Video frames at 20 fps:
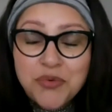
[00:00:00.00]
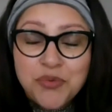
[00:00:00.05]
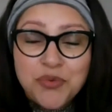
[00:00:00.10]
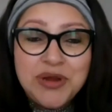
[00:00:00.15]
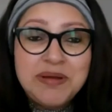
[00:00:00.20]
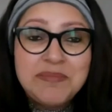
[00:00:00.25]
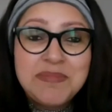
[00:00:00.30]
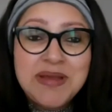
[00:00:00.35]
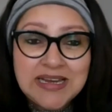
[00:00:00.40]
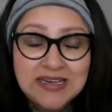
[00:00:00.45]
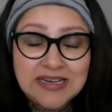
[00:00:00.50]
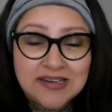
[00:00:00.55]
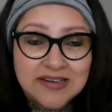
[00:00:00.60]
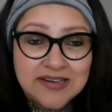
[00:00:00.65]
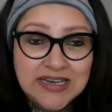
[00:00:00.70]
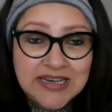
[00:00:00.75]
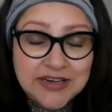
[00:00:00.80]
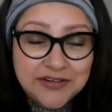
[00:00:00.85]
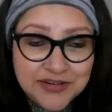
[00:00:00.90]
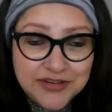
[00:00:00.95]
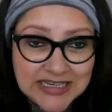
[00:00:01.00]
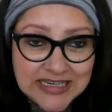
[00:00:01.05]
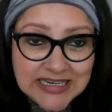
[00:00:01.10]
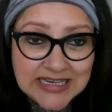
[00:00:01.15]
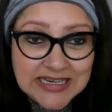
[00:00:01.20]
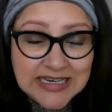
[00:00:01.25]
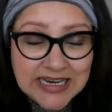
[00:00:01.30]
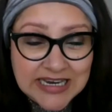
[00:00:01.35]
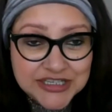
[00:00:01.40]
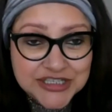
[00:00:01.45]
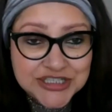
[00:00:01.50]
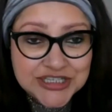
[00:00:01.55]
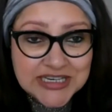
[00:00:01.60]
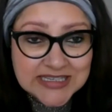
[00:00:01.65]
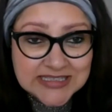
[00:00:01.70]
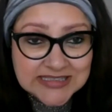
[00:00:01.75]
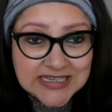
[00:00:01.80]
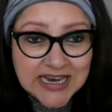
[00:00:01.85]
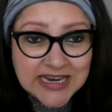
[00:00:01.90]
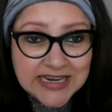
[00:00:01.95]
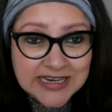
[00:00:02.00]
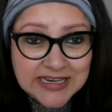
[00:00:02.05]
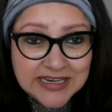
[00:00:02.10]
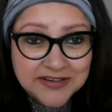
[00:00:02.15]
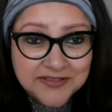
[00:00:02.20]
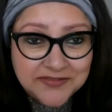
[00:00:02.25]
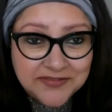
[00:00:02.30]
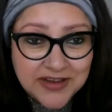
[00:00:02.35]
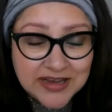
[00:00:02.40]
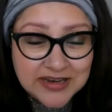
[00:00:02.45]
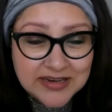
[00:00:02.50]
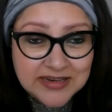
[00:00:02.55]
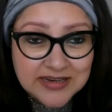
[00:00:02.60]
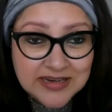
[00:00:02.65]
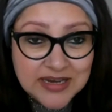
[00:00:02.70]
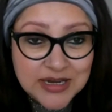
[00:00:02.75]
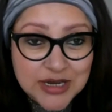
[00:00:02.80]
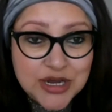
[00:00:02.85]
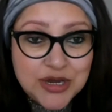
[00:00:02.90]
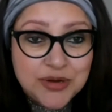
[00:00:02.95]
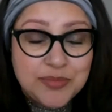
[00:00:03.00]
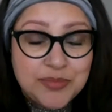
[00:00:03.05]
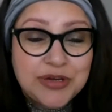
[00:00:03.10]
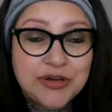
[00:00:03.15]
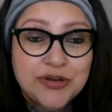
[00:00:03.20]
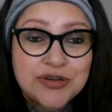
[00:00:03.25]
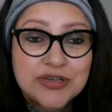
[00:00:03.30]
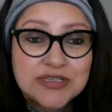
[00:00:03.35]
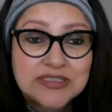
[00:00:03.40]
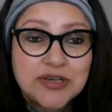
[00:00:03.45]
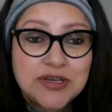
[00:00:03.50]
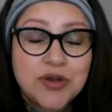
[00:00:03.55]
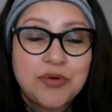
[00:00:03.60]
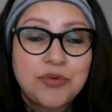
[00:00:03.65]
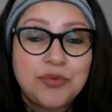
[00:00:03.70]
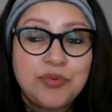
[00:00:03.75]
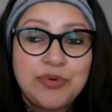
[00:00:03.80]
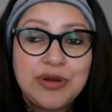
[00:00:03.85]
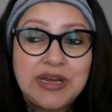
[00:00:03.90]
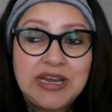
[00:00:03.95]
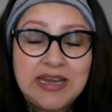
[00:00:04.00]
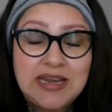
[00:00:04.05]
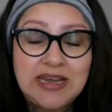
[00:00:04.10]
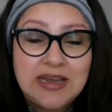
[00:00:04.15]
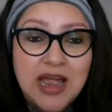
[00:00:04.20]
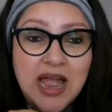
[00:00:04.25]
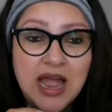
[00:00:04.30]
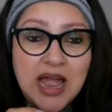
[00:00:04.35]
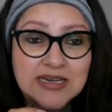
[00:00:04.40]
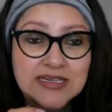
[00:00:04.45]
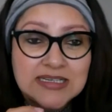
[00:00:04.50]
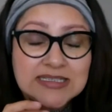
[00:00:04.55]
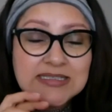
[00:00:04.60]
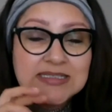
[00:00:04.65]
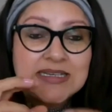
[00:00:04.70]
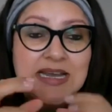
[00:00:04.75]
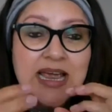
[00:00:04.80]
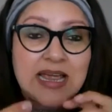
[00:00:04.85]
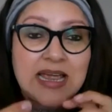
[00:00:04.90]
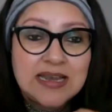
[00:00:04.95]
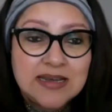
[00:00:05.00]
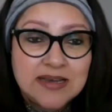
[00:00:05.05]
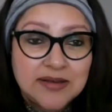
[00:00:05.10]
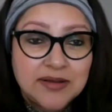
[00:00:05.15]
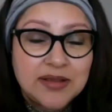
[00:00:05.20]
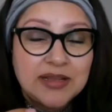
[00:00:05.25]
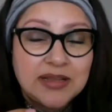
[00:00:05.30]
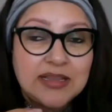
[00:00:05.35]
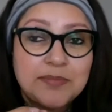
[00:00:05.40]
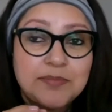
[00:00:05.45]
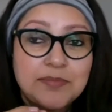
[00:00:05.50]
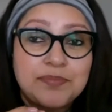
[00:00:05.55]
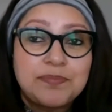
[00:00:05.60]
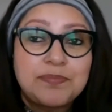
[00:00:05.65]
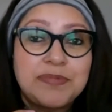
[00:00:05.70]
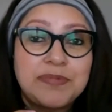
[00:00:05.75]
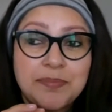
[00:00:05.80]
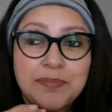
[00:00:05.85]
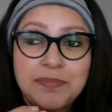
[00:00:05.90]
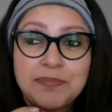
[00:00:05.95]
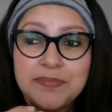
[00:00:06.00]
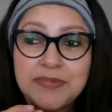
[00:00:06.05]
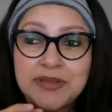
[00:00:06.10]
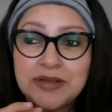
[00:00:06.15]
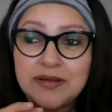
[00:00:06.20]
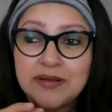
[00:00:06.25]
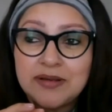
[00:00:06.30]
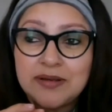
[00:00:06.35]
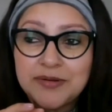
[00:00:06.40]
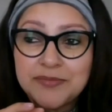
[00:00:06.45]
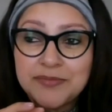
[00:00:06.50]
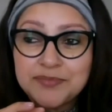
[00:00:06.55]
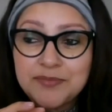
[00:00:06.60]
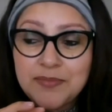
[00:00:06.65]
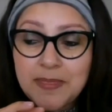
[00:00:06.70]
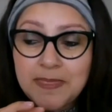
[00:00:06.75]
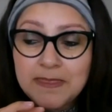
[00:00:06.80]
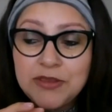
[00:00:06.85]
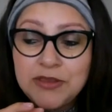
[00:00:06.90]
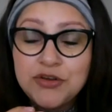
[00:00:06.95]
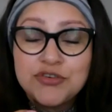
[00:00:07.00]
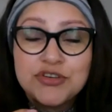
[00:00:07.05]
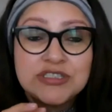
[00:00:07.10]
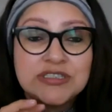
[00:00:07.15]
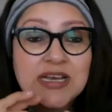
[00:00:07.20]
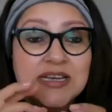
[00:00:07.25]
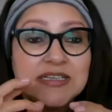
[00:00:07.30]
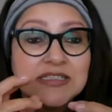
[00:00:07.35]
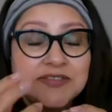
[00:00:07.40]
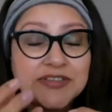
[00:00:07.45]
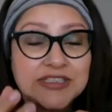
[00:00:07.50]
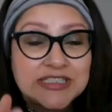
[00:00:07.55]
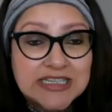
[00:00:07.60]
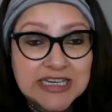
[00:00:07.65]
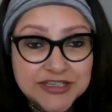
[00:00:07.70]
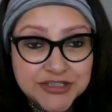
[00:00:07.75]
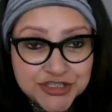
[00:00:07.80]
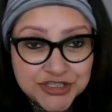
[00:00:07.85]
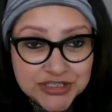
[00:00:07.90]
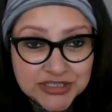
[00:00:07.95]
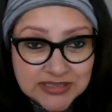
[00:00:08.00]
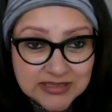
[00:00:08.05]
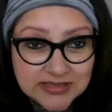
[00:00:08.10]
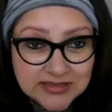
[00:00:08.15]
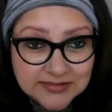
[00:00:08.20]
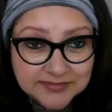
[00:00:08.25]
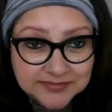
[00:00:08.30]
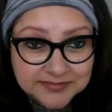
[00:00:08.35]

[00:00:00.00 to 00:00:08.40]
We make learning really engaging, exciting, and fun because we understand the neuroscience of attention,